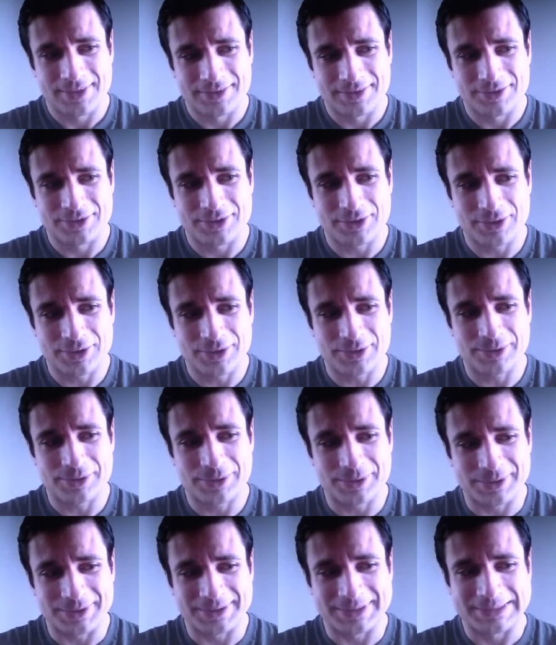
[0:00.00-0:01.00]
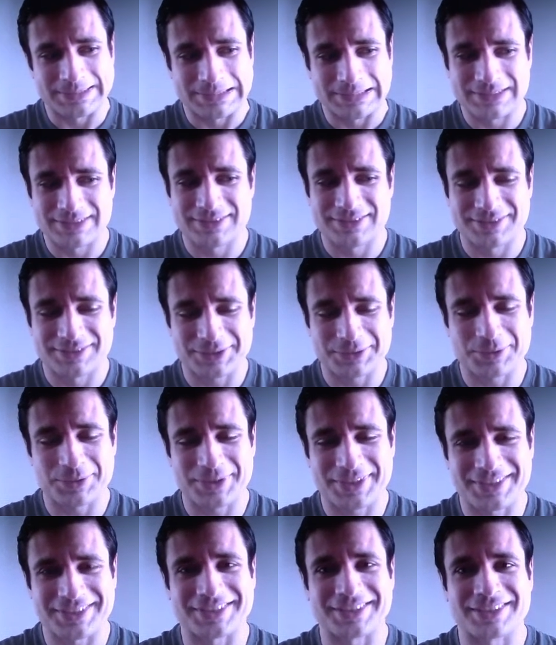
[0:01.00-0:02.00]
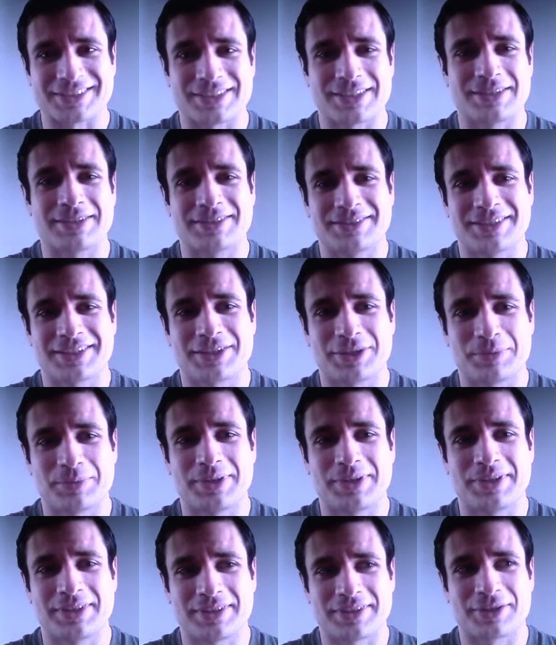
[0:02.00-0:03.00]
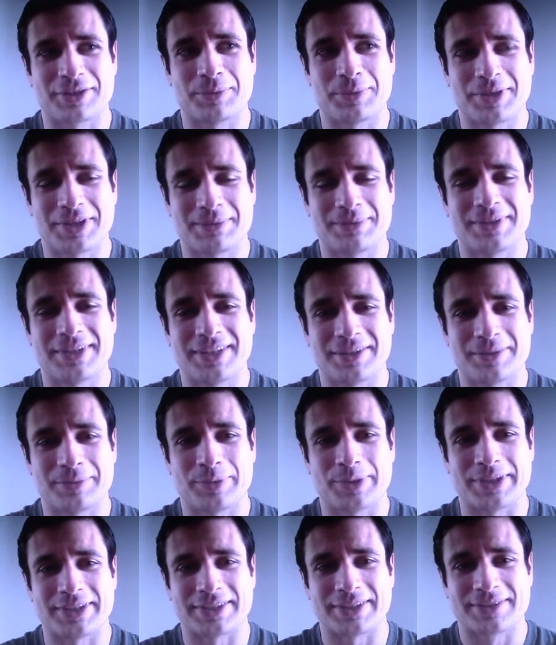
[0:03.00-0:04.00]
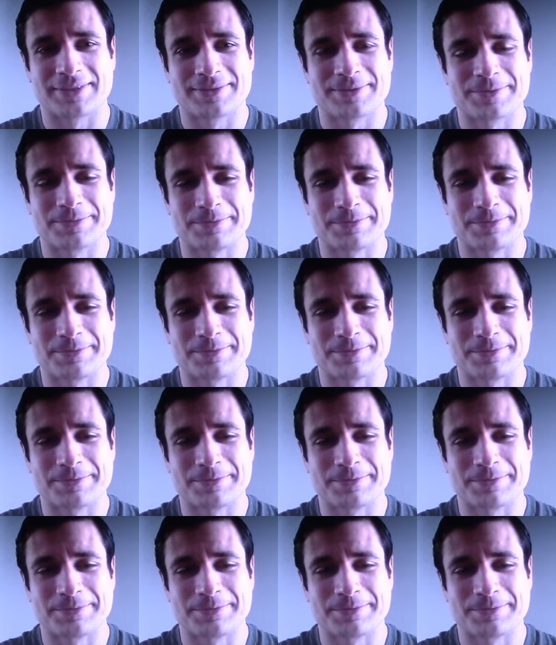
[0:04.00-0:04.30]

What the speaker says: So we'll see. It could be coming down the pike.